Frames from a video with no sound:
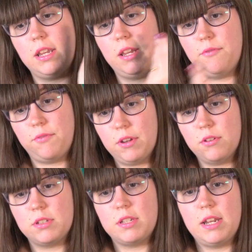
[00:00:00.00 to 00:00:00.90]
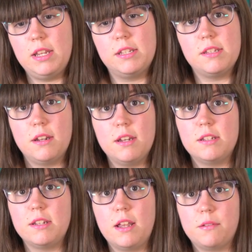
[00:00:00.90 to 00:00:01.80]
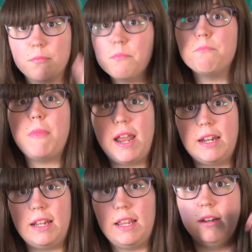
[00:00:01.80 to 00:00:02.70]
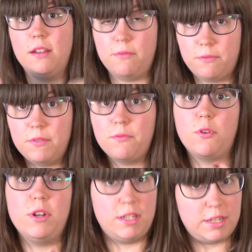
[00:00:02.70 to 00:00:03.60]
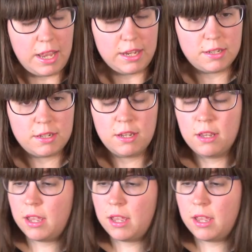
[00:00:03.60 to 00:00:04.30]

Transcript: he feels that his son is not manly enough for his taste.